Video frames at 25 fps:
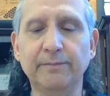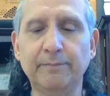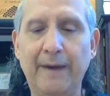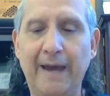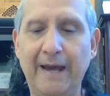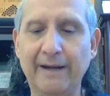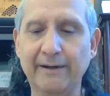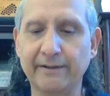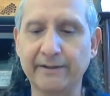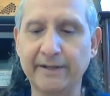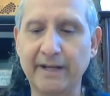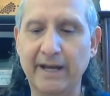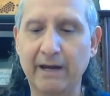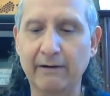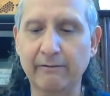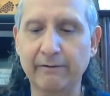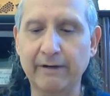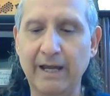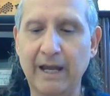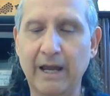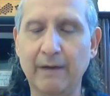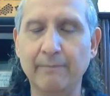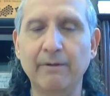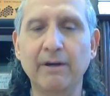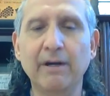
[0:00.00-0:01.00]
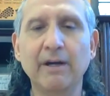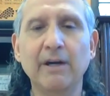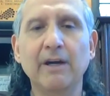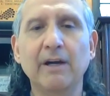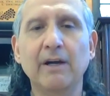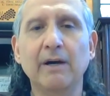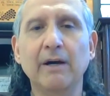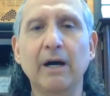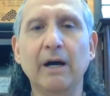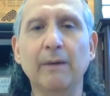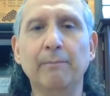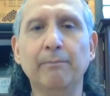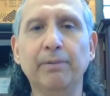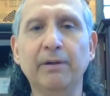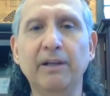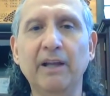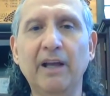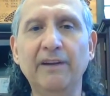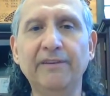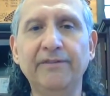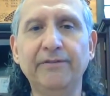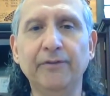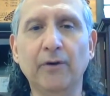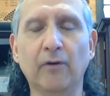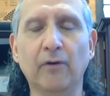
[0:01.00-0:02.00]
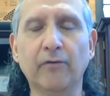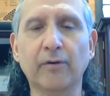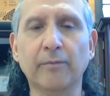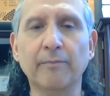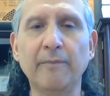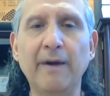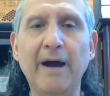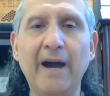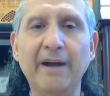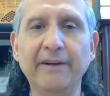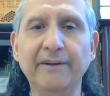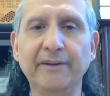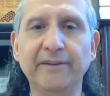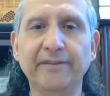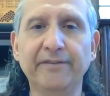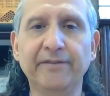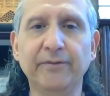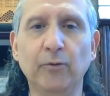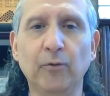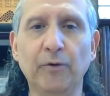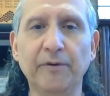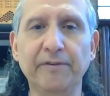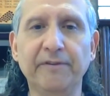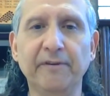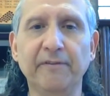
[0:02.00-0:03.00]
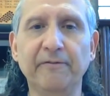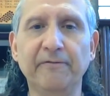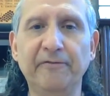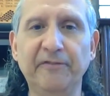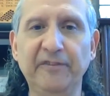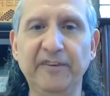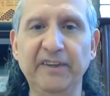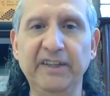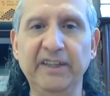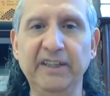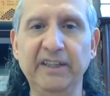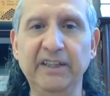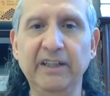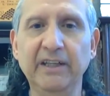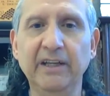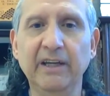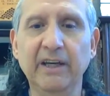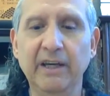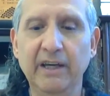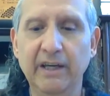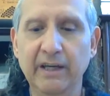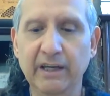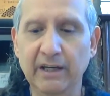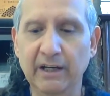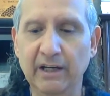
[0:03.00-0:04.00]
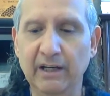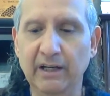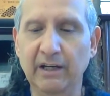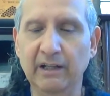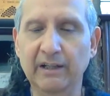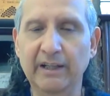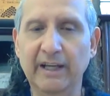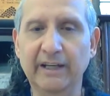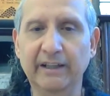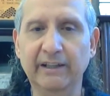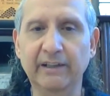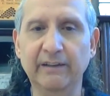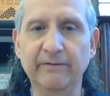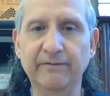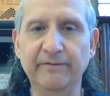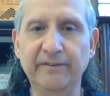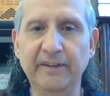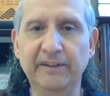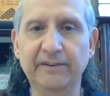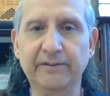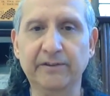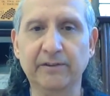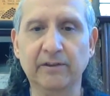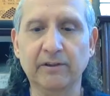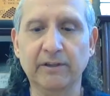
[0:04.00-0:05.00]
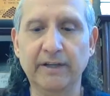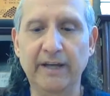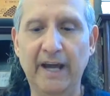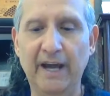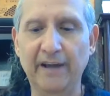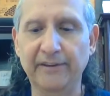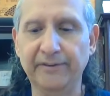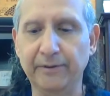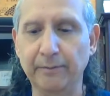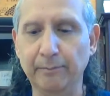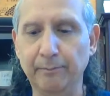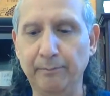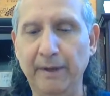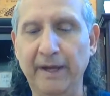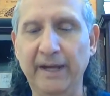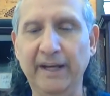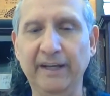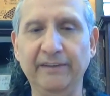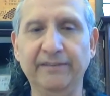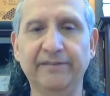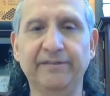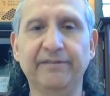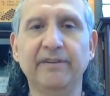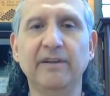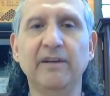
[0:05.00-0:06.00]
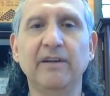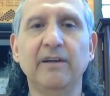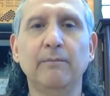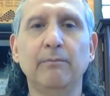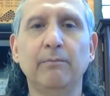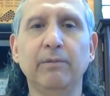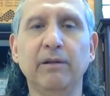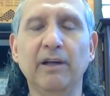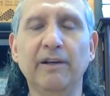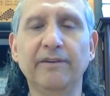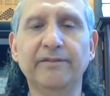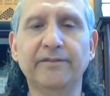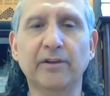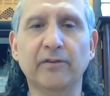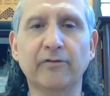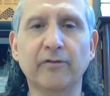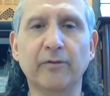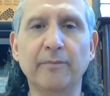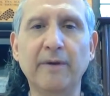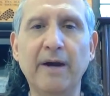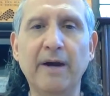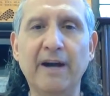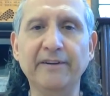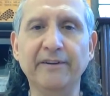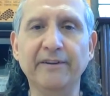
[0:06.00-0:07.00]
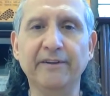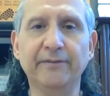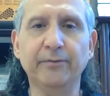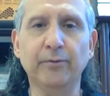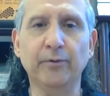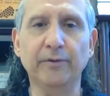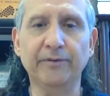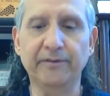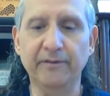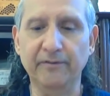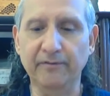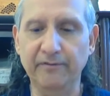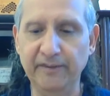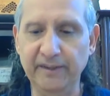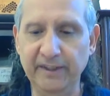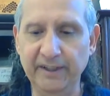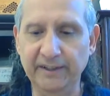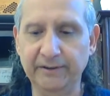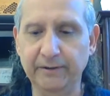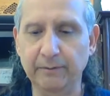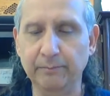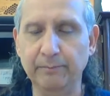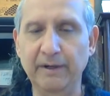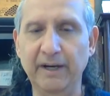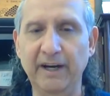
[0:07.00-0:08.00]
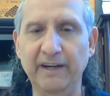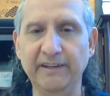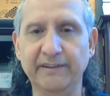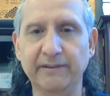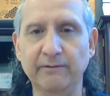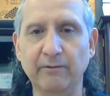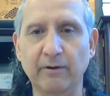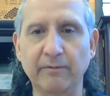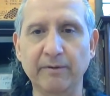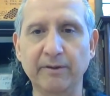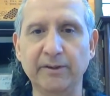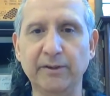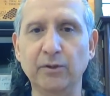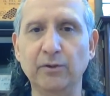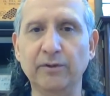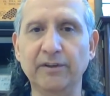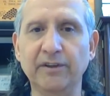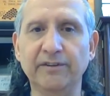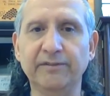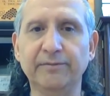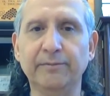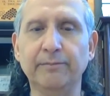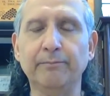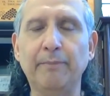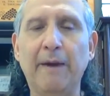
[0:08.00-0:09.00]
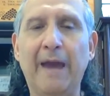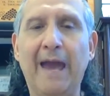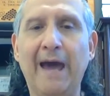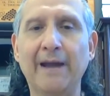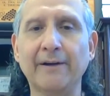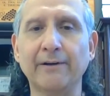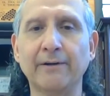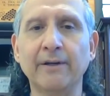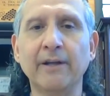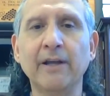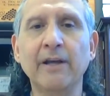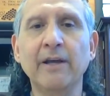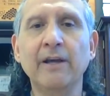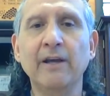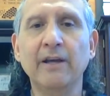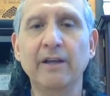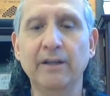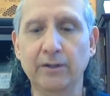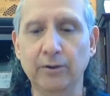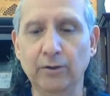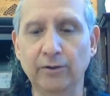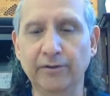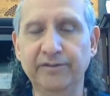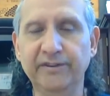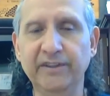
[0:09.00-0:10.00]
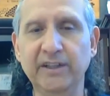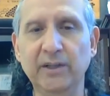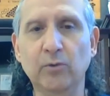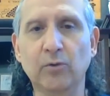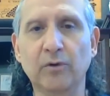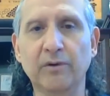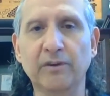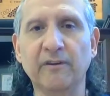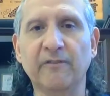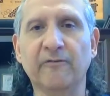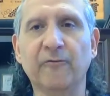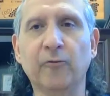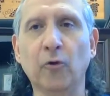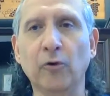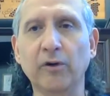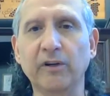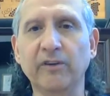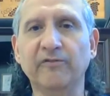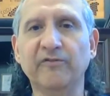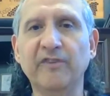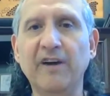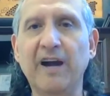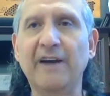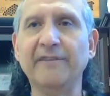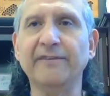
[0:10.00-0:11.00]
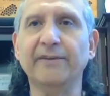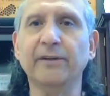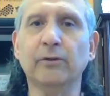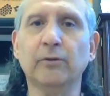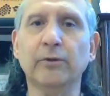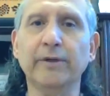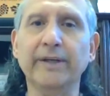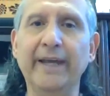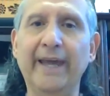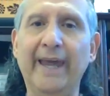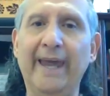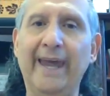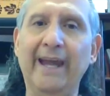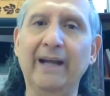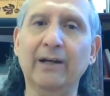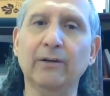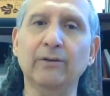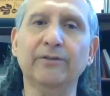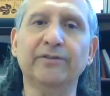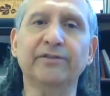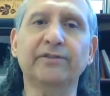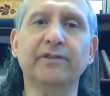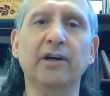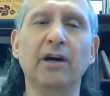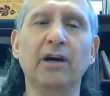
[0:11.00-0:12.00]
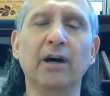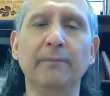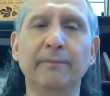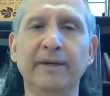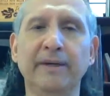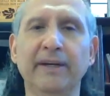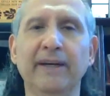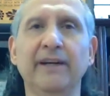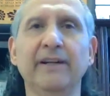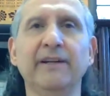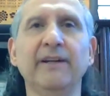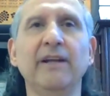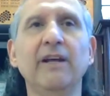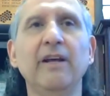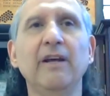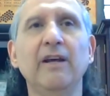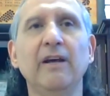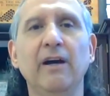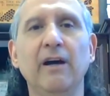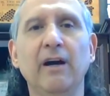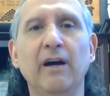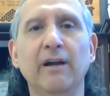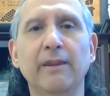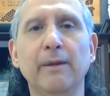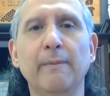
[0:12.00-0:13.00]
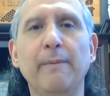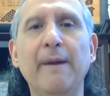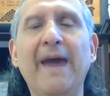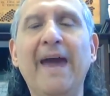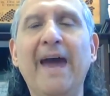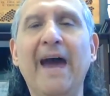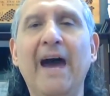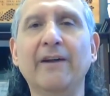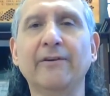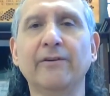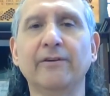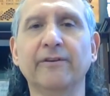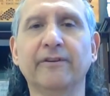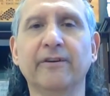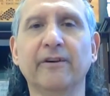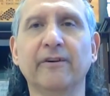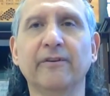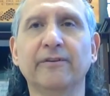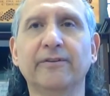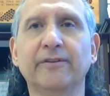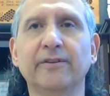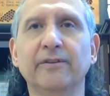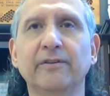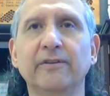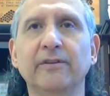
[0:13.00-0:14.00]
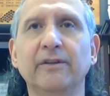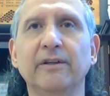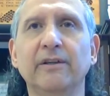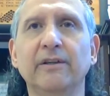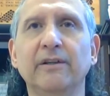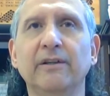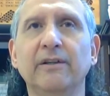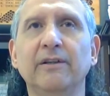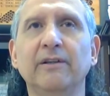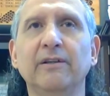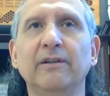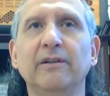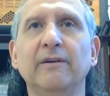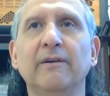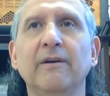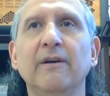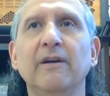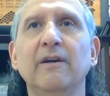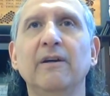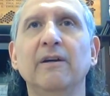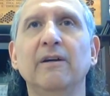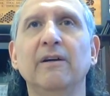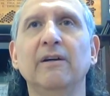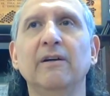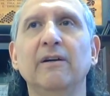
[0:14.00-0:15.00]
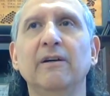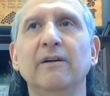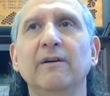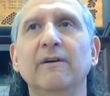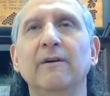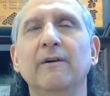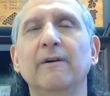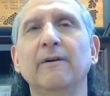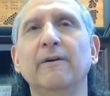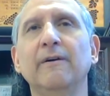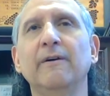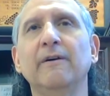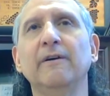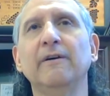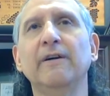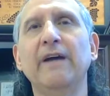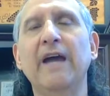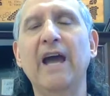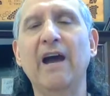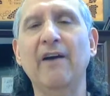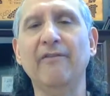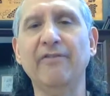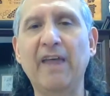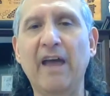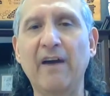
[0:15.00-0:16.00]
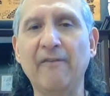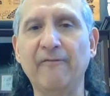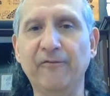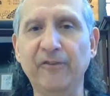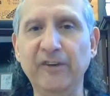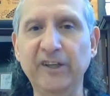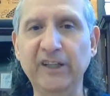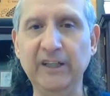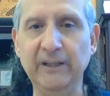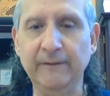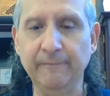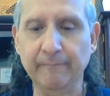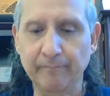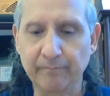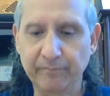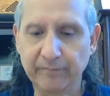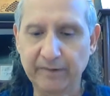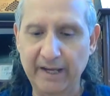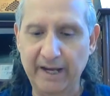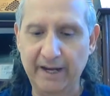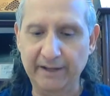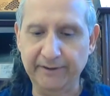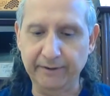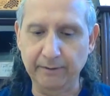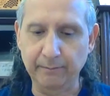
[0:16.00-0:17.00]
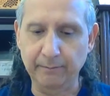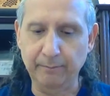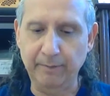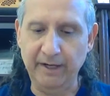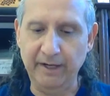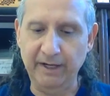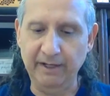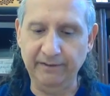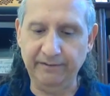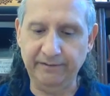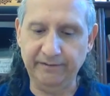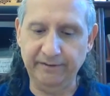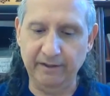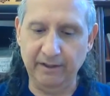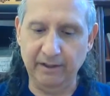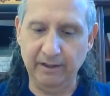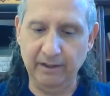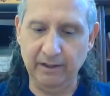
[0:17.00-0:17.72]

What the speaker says: pattern diagram a plus over minus with a V, like in Victor, at the base. Plus over minus with the V at the base. And when we do this pattern, you'll see where the 45-degree angles come in the pattern to have that V at the base